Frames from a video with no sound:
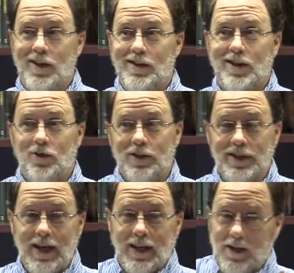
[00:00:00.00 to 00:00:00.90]
Not only
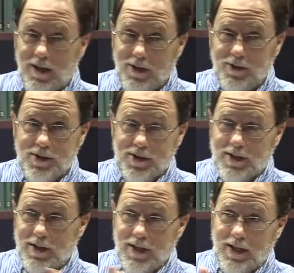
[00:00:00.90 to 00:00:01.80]
that, here's
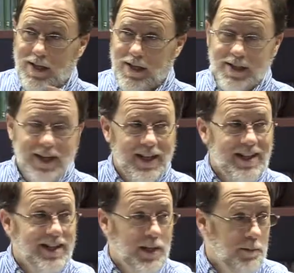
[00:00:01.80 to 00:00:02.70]
just an, an aside.
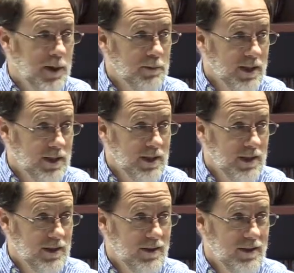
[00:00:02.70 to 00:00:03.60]
He did it publicly.